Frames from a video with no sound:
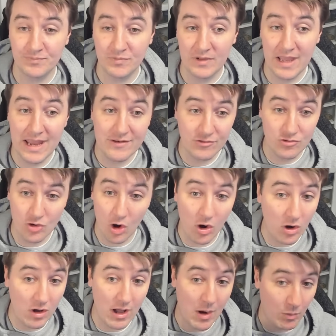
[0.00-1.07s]
it's
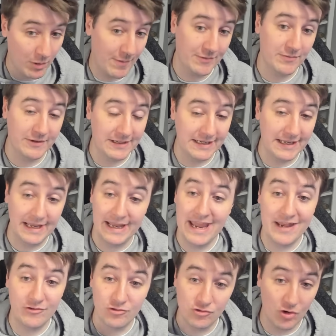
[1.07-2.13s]
not, I want to make something clear,
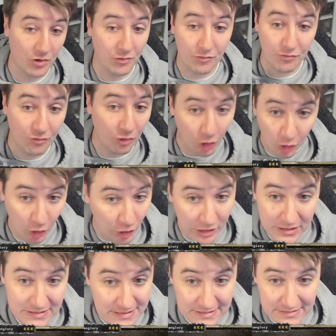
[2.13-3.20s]
it's not a
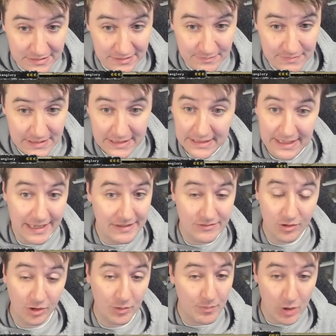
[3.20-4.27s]
flawless system, it's
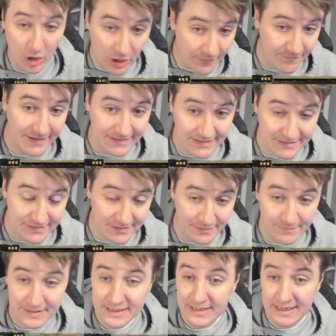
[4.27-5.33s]
not a perfect
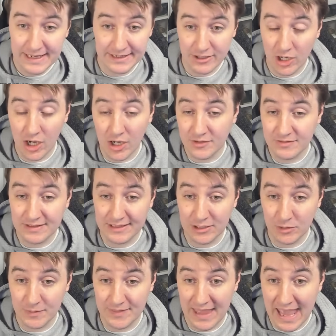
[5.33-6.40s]
system, it can't deal
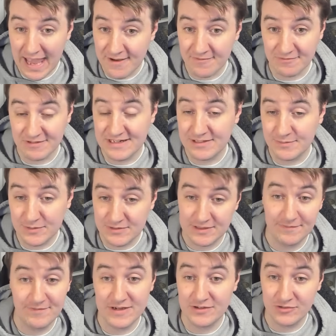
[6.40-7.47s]
with every
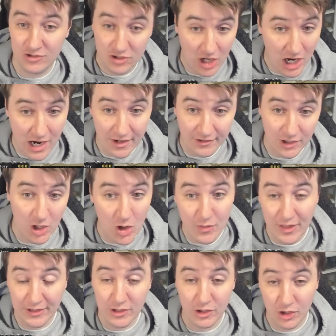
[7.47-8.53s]
specific scenario
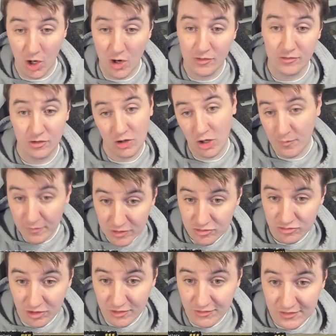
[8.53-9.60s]
that you're going to come
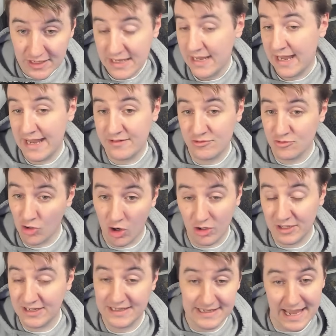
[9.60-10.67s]
across, it's not
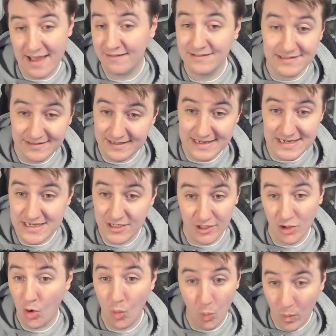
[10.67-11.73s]
going to guarantee you're going
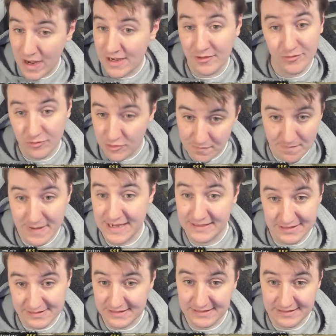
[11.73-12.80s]
to win a Super Major
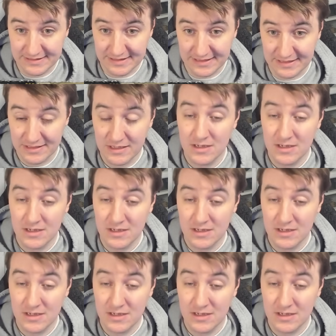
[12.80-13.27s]
GT.